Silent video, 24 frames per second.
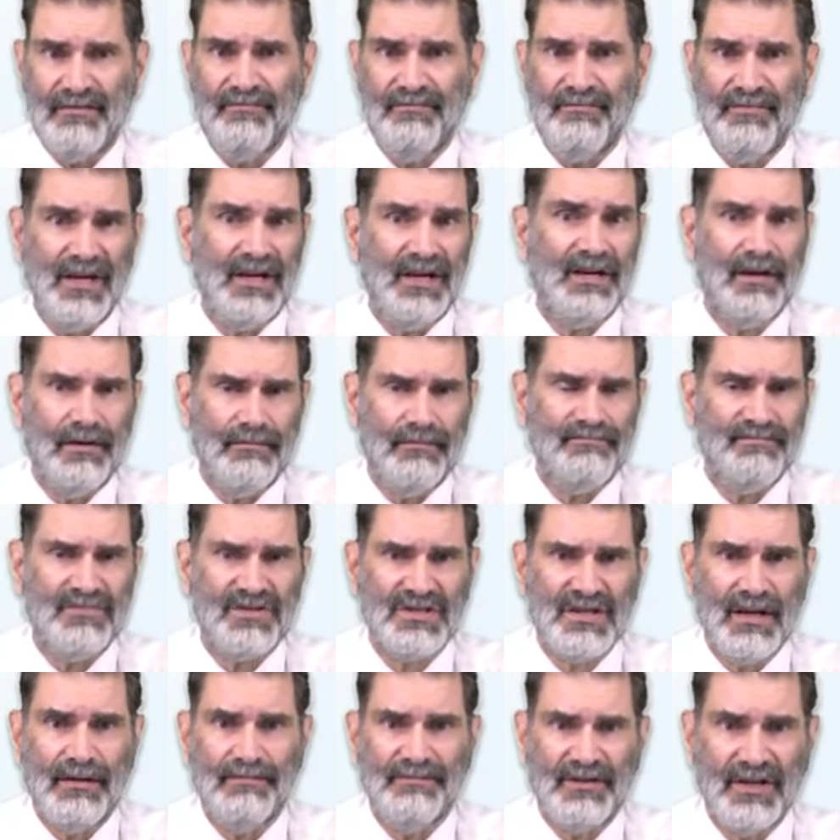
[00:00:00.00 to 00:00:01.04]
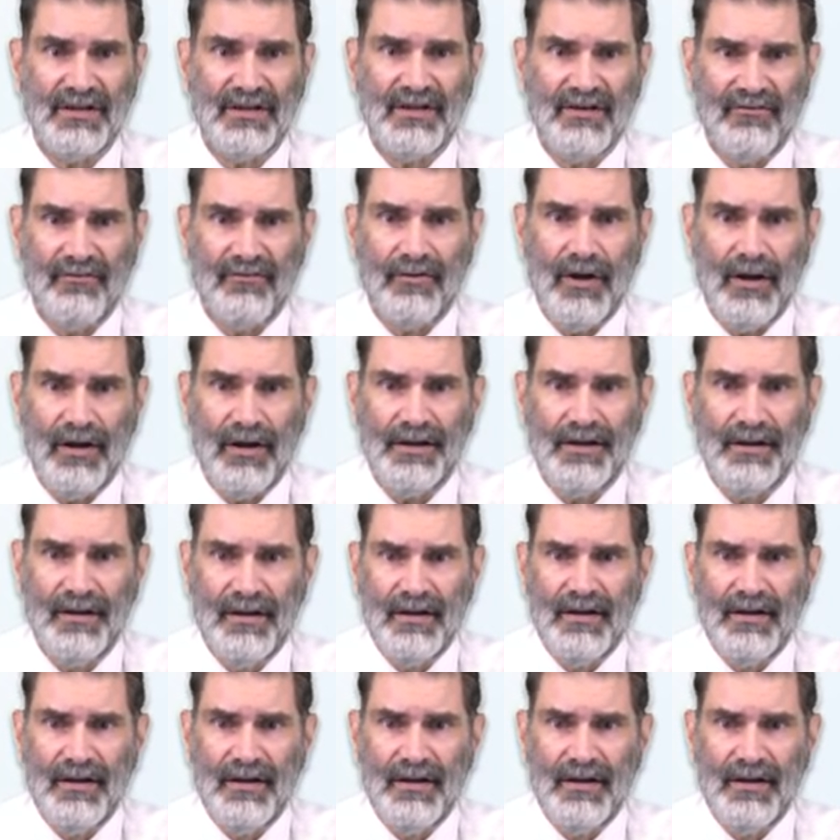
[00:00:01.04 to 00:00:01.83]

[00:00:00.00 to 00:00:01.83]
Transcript: become subject to fraud,